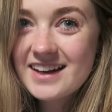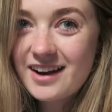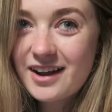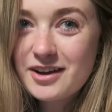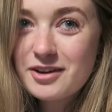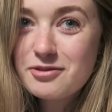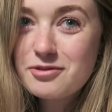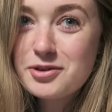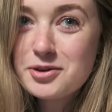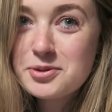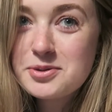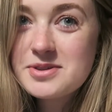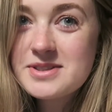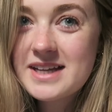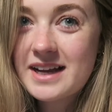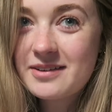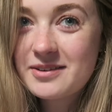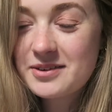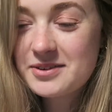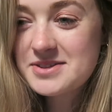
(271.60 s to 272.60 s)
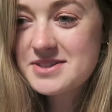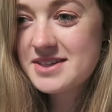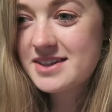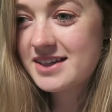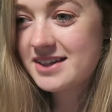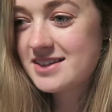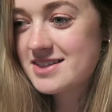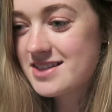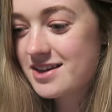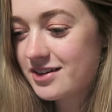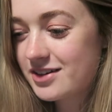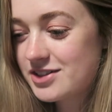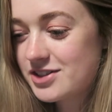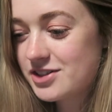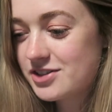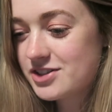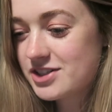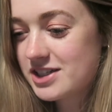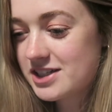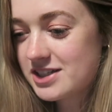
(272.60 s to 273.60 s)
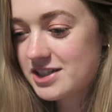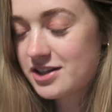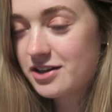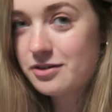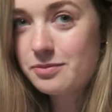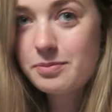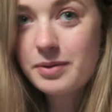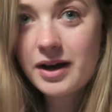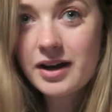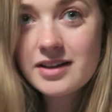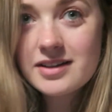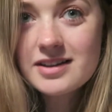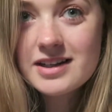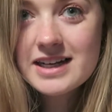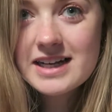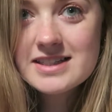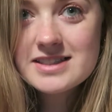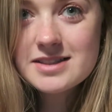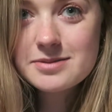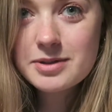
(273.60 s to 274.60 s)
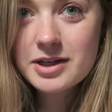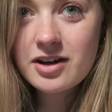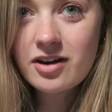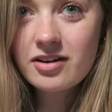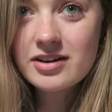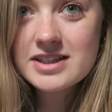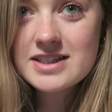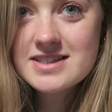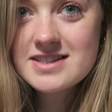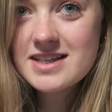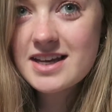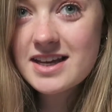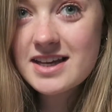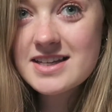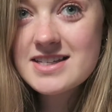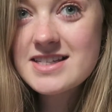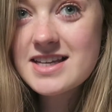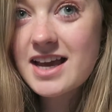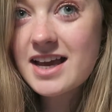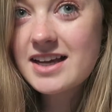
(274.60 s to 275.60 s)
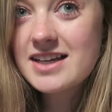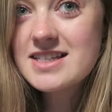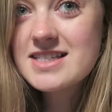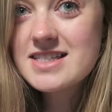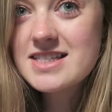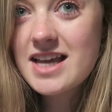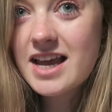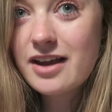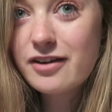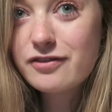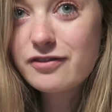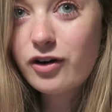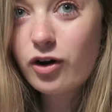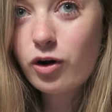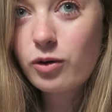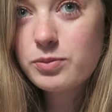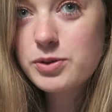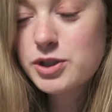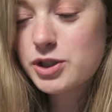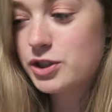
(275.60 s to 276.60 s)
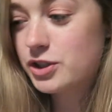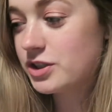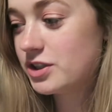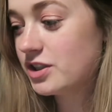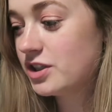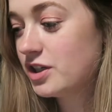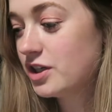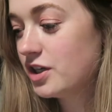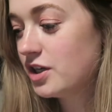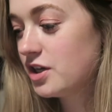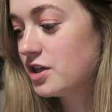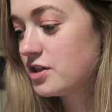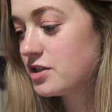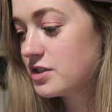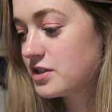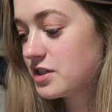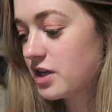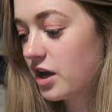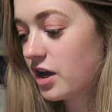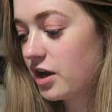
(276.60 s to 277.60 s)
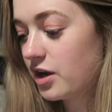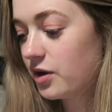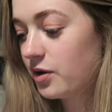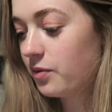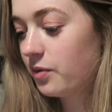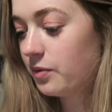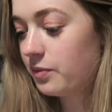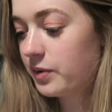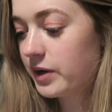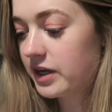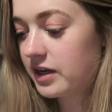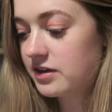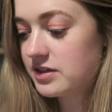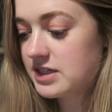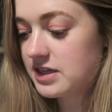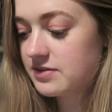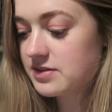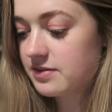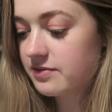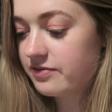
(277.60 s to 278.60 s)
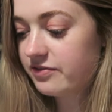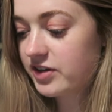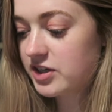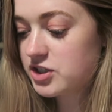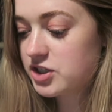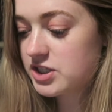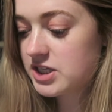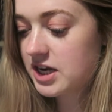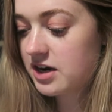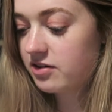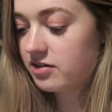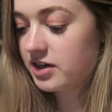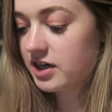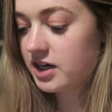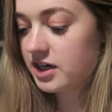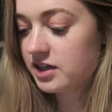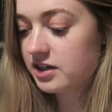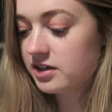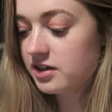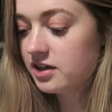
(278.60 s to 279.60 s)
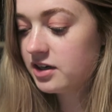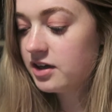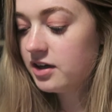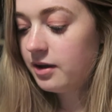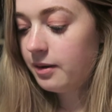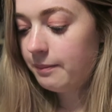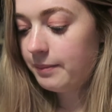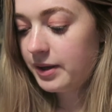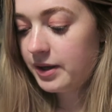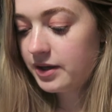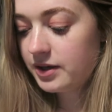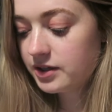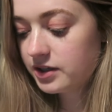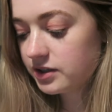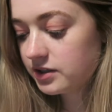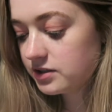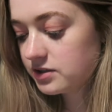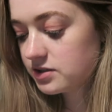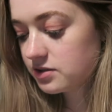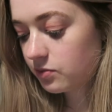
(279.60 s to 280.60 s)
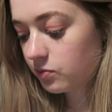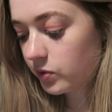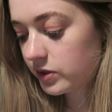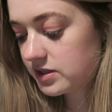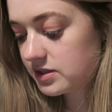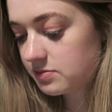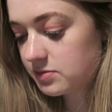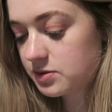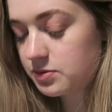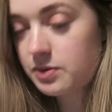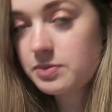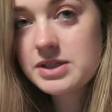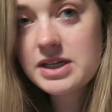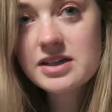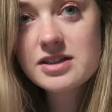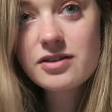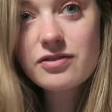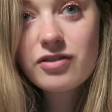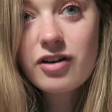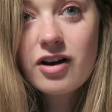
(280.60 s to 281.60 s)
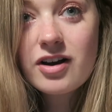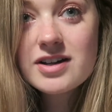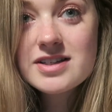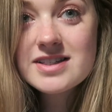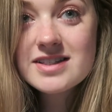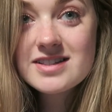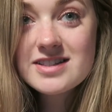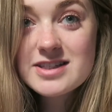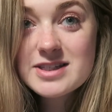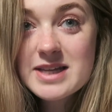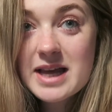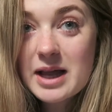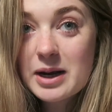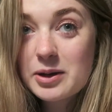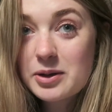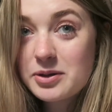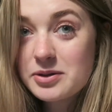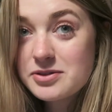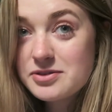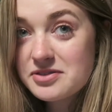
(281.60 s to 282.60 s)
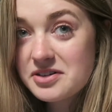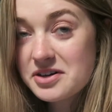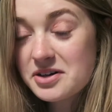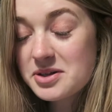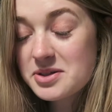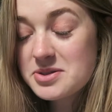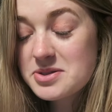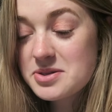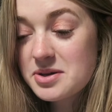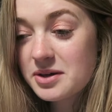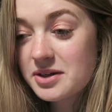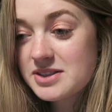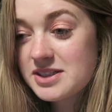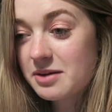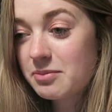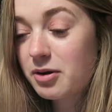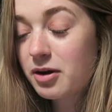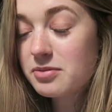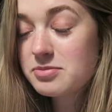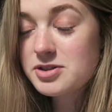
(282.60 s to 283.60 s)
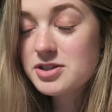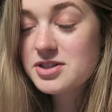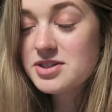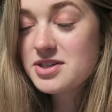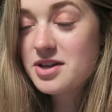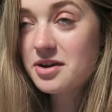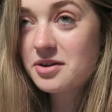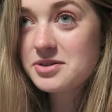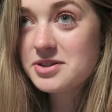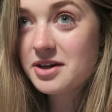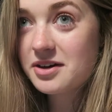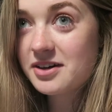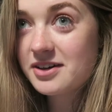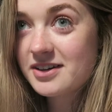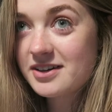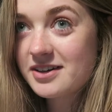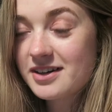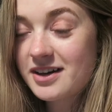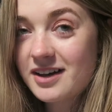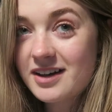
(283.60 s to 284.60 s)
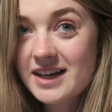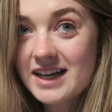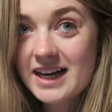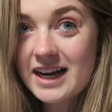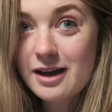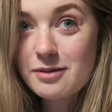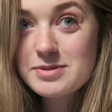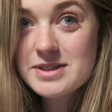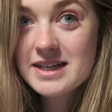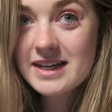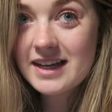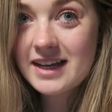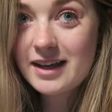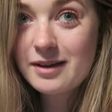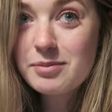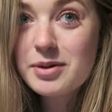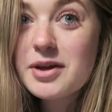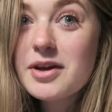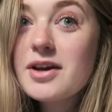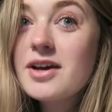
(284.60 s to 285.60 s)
It like rules out lots of things that I'd usually do, but Linda McCartney's is a safe option, so we're going to have some vegetarian burgers with some sweet potato fries and salad. Very exciting, but I'm just so tired, I could like collapse in a heap.